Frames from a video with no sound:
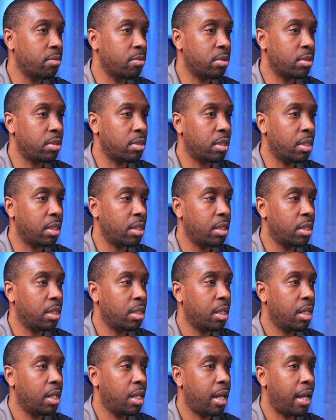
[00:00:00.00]
We'll see.
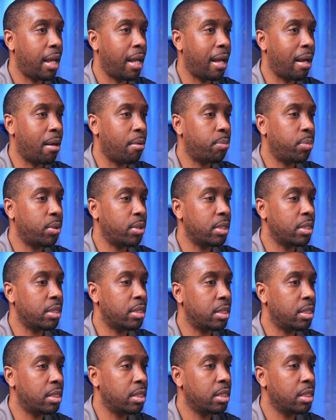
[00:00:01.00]

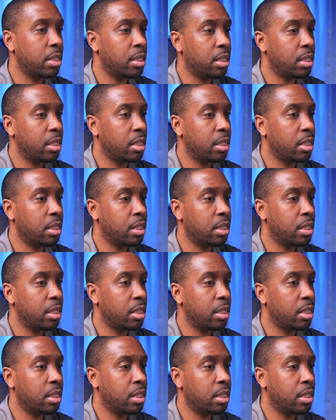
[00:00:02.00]
Outputs.